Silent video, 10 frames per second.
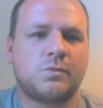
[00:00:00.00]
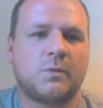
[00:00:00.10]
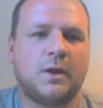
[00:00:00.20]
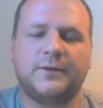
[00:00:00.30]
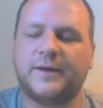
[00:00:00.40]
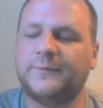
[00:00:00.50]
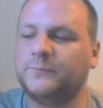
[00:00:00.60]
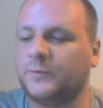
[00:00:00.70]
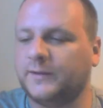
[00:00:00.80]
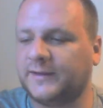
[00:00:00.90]
okay,
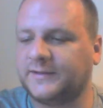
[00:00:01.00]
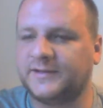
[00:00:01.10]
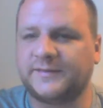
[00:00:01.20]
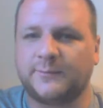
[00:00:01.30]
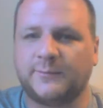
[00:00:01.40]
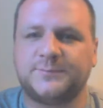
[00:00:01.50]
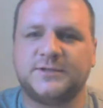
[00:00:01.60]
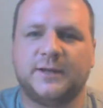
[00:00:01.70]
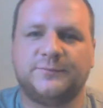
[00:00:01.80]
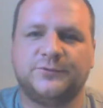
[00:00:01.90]
well that's it. That wraps
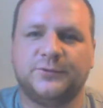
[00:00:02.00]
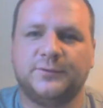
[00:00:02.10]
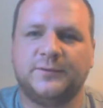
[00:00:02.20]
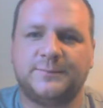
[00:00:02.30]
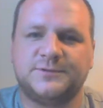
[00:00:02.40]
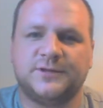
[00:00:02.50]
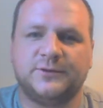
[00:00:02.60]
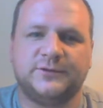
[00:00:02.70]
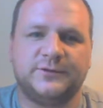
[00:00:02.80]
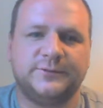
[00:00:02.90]
it up for
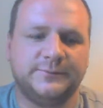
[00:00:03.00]
episode 2